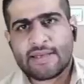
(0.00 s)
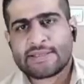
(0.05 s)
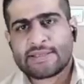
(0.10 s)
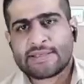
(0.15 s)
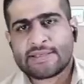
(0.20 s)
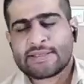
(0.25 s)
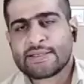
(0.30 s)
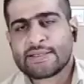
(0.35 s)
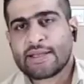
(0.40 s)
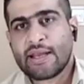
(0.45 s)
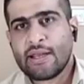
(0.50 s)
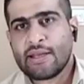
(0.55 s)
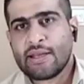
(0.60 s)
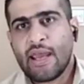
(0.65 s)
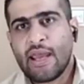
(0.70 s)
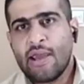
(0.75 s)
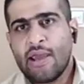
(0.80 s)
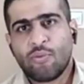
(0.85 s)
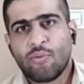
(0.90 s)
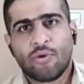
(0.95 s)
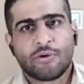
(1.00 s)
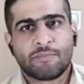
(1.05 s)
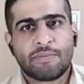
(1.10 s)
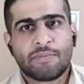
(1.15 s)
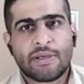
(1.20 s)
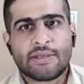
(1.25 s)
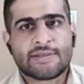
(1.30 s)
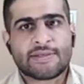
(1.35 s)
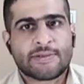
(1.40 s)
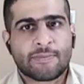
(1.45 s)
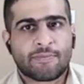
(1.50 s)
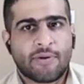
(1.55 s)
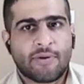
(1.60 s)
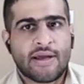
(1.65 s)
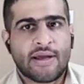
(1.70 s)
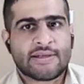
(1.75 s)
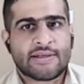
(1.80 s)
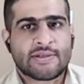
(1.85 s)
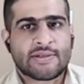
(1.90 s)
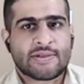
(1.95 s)
they would be
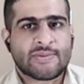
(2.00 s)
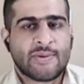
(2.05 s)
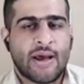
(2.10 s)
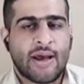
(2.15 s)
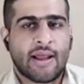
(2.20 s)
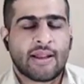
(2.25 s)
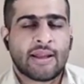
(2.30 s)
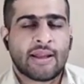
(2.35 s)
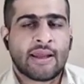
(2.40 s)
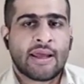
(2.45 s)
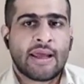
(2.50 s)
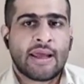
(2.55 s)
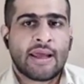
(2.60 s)
surprised as well.